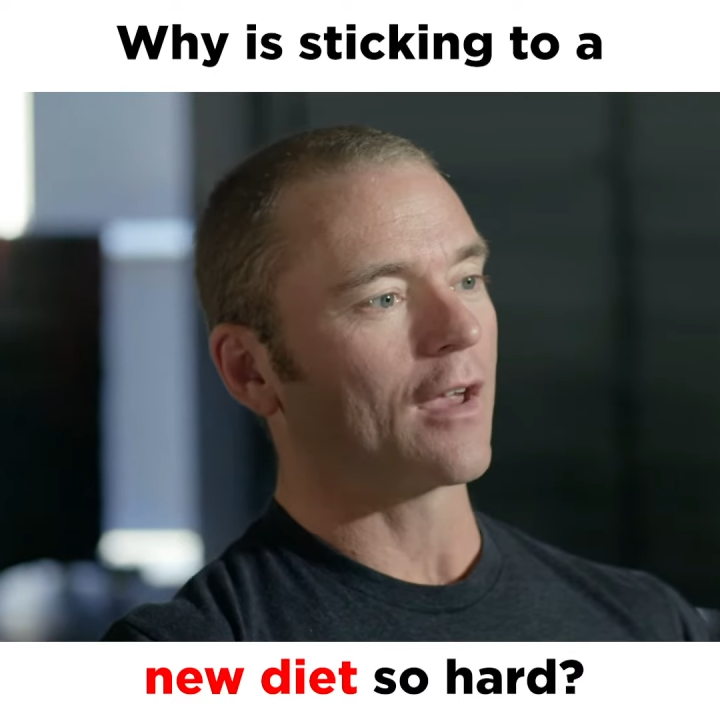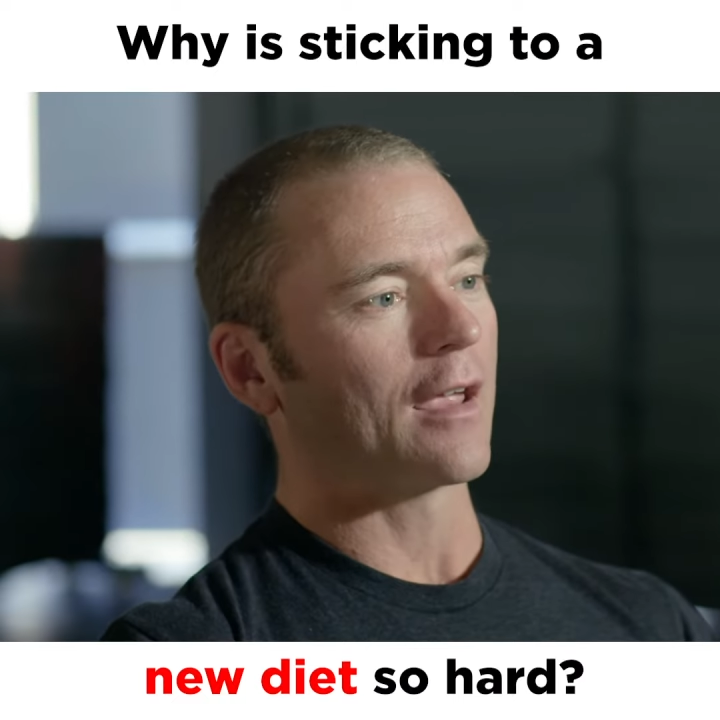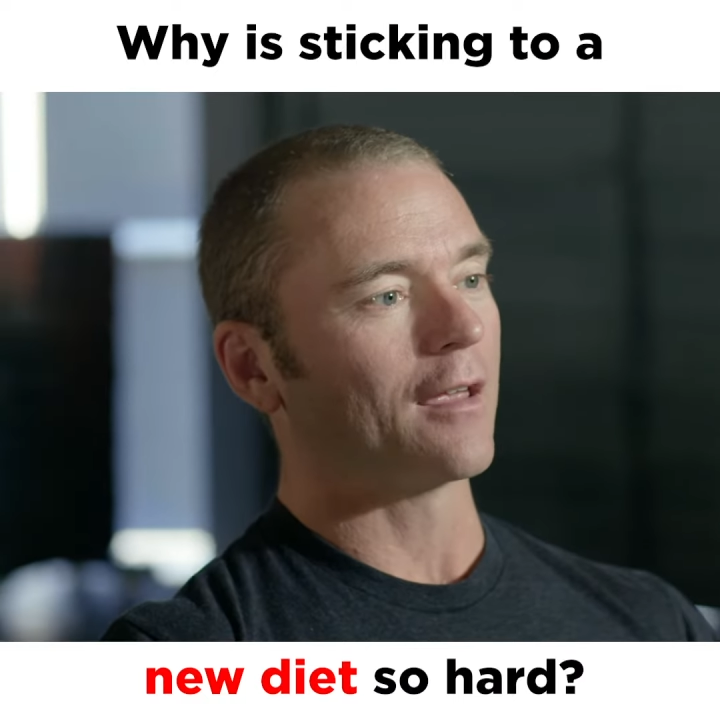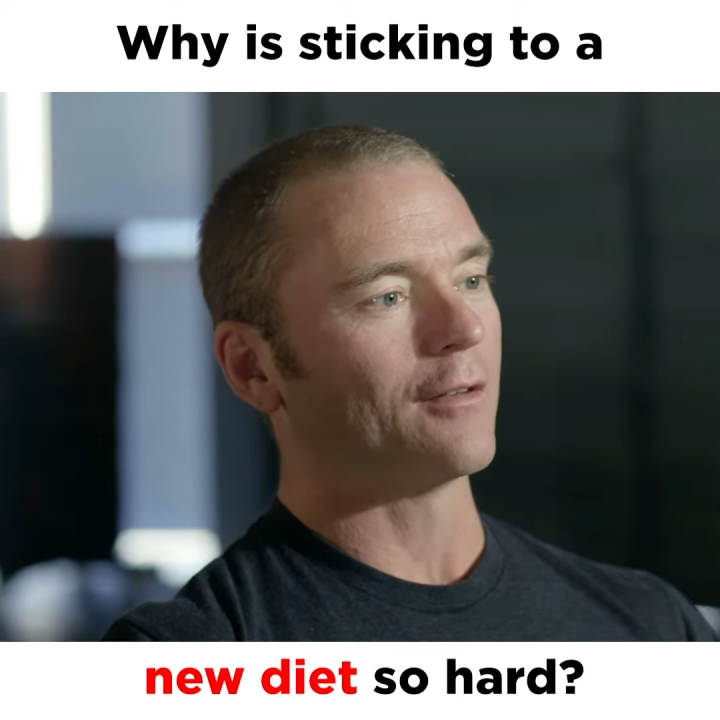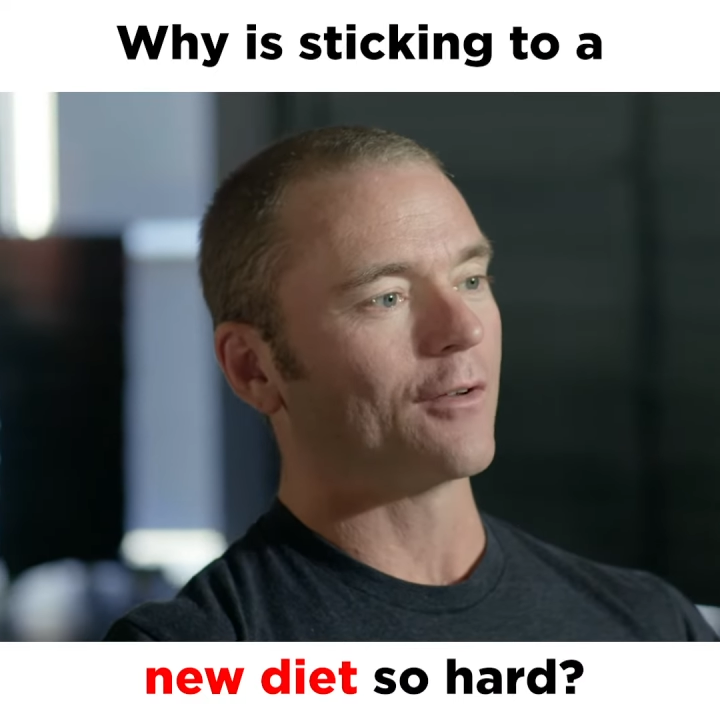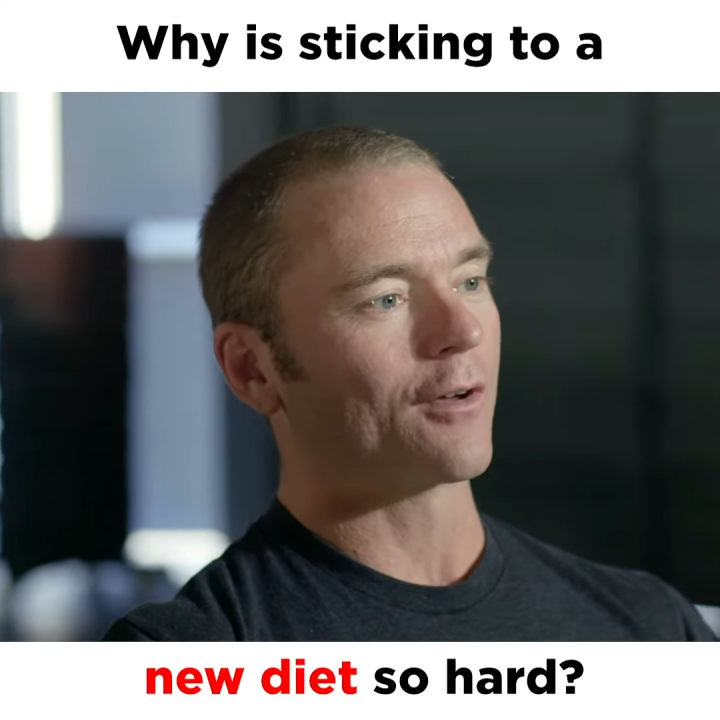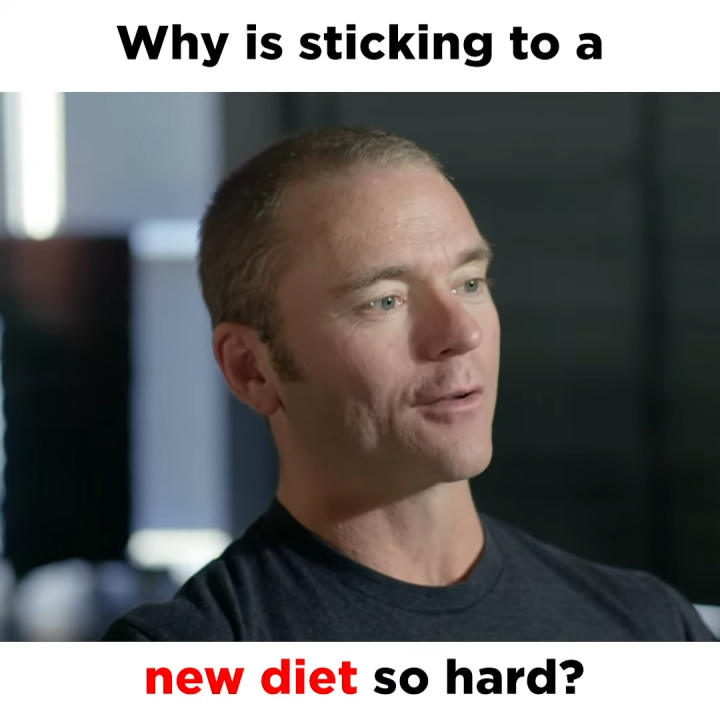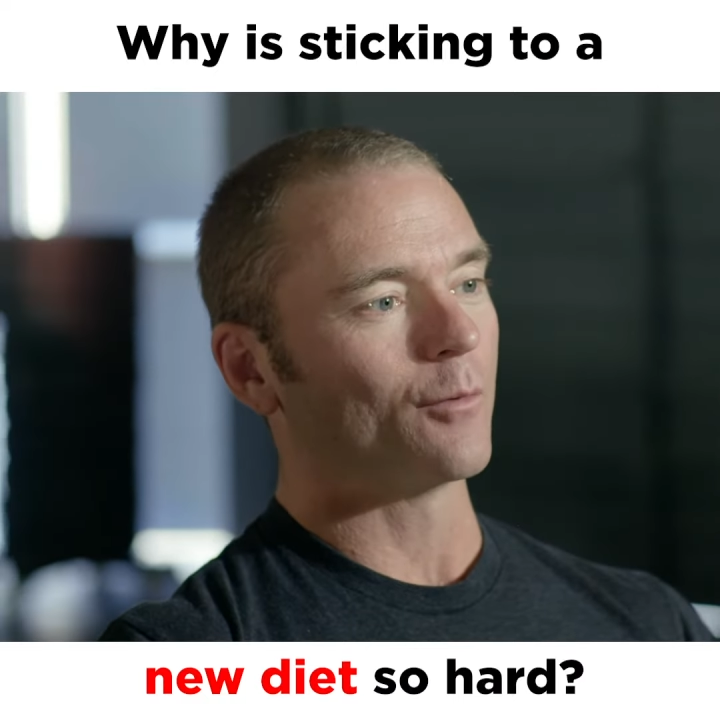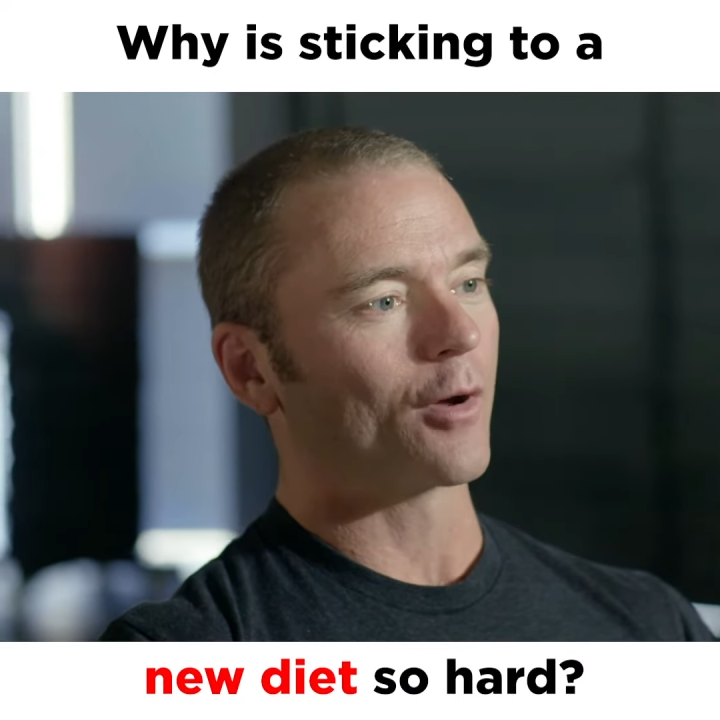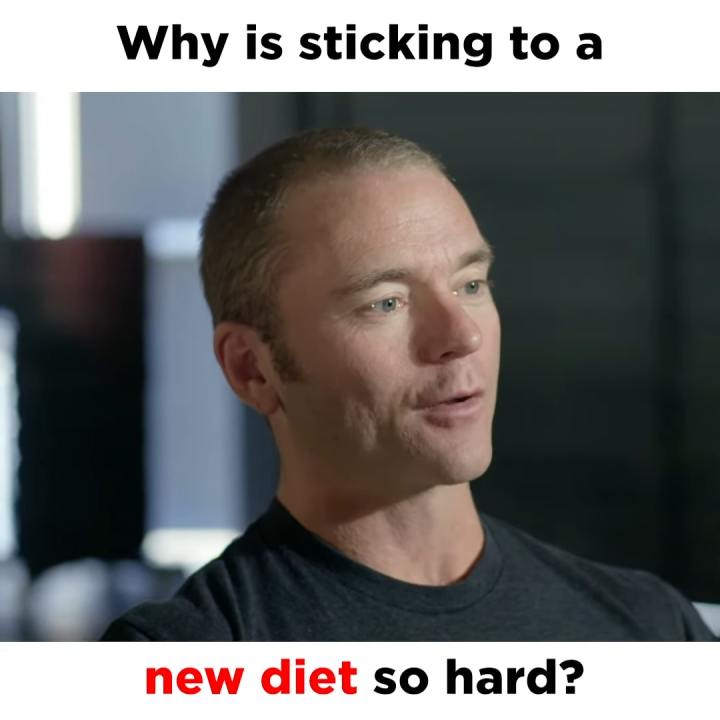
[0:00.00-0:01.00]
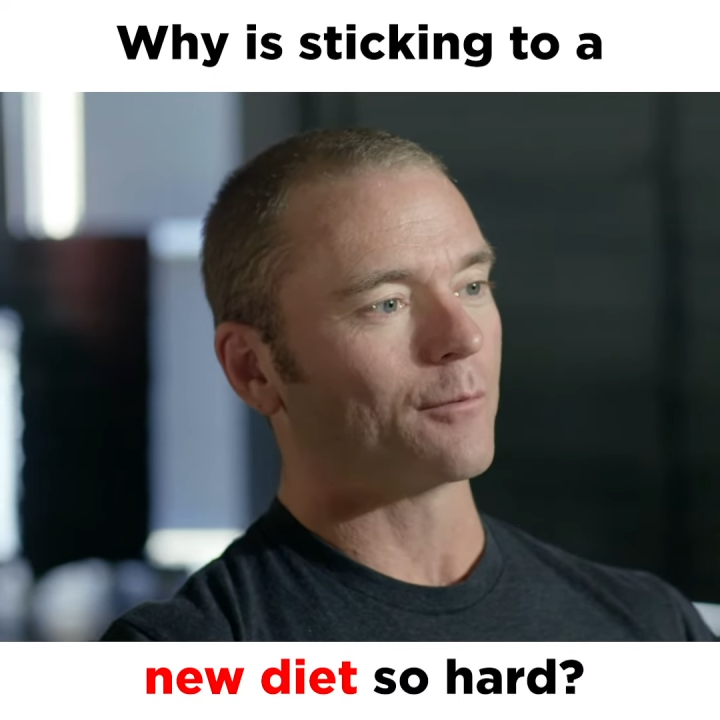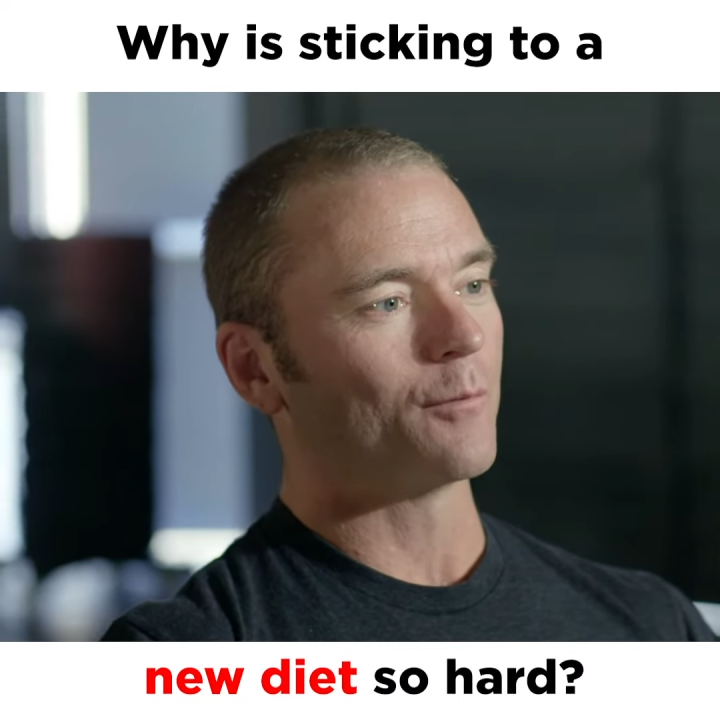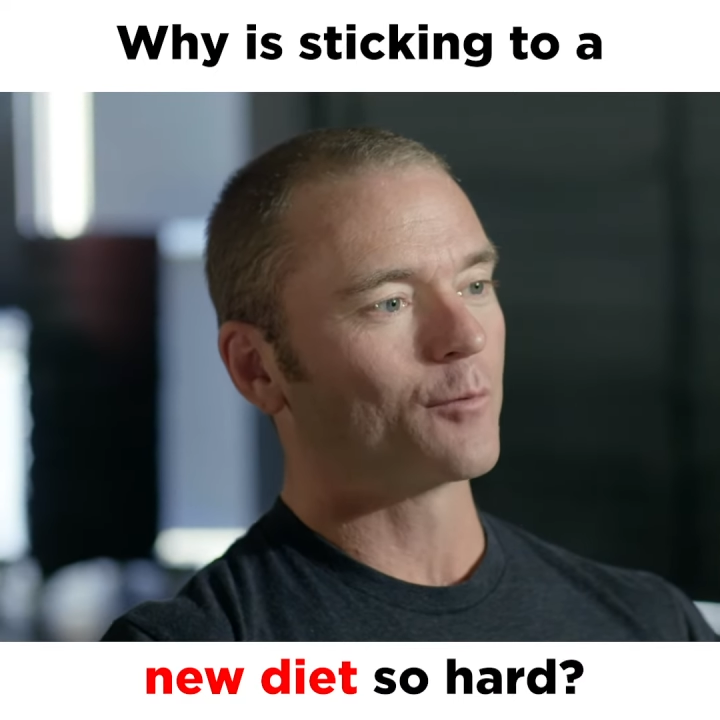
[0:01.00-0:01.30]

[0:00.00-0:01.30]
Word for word: and a, a,